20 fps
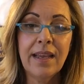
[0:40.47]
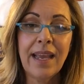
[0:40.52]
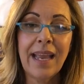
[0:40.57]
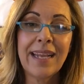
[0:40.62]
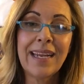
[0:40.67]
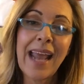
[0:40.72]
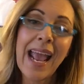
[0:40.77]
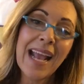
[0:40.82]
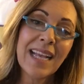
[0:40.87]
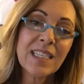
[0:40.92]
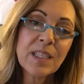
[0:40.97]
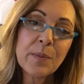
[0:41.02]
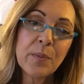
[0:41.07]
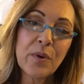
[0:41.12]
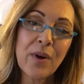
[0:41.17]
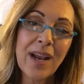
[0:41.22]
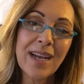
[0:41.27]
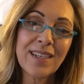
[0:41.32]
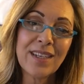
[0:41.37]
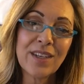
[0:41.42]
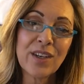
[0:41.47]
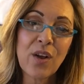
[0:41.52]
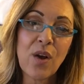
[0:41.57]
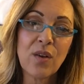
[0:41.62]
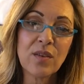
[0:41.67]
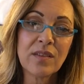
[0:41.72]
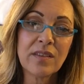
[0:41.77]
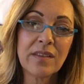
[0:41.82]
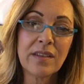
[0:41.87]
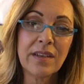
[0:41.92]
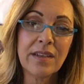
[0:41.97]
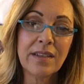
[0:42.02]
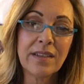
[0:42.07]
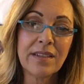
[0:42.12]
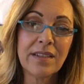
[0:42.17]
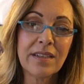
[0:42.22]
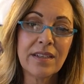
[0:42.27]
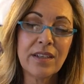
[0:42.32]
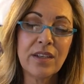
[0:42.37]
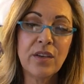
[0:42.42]
An aspirated
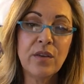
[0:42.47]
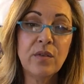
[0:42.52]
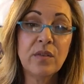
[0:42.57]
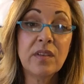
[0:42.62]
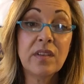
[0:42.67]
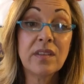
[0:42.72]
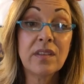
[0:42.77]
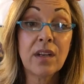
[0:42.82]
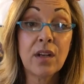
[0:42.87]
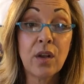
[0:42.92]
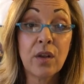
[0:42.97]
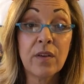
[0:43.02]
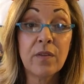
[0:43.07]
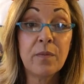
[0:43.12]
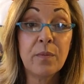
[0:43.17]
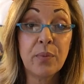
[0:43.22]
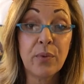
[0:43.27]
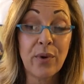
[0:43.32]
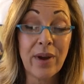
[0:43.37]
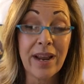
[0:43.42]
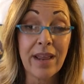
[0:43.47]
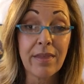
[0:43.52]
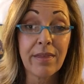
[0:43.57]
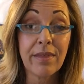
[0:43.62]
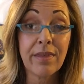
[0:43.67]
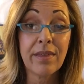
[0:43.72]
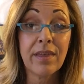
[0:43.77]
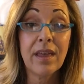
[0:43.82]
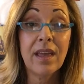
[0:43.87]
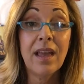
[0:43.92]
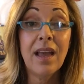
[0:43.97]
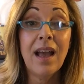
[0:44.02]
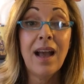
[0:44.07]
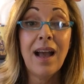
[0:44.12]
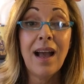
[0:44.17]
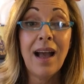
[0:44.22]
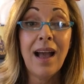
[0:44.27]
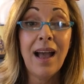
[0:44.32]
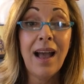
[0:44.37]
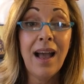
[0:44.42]
consonant uses a lot of breath.
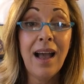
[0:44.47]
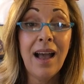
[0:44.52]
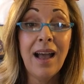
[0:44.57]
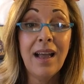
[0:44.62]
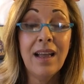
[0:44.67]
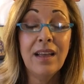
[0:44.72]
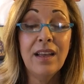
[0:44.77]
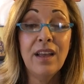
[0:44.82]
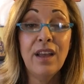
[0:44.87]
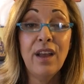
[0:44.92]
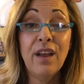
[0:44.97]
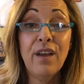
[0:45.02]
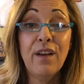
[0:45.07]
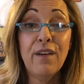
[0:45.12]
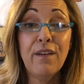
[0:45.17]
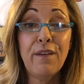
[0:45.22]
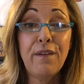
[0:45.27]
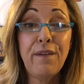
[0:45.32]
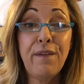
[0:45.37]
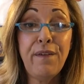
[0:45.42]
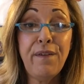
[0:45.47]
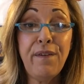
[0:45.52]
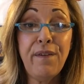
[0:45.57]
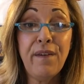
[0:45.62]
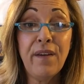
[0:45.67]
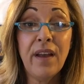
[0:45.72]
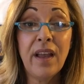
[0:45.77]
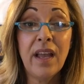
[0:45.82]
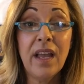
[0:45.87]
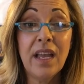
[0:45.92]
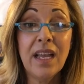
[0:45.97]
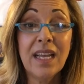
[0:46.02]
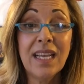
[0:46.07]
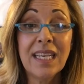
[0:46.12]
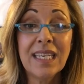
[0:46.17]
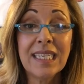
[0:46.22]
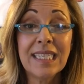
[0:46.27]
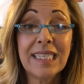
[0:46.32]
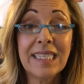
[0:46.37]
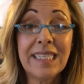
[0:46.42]
H, f,
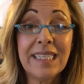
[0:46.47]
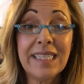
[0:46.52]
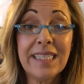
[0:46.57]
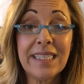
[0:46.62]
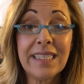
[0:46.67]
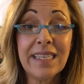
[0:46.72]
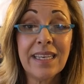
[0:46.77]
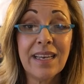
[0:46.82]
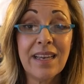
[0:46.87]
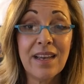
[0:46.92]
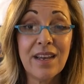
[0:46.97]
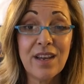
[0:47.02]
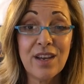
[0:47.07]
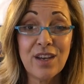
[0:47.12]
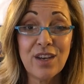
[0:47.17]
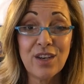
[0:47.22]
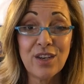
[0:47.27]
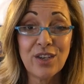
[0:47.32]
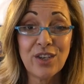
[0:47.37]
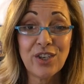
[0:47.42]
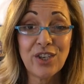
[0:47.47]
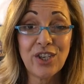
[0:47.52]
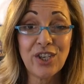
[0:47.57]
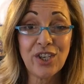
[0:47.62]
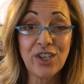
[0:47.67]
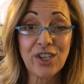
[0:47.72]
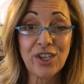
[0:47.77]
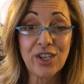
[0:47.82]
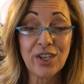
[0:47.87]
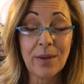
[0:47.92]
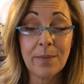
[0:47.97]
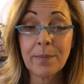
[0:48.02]
s, sh.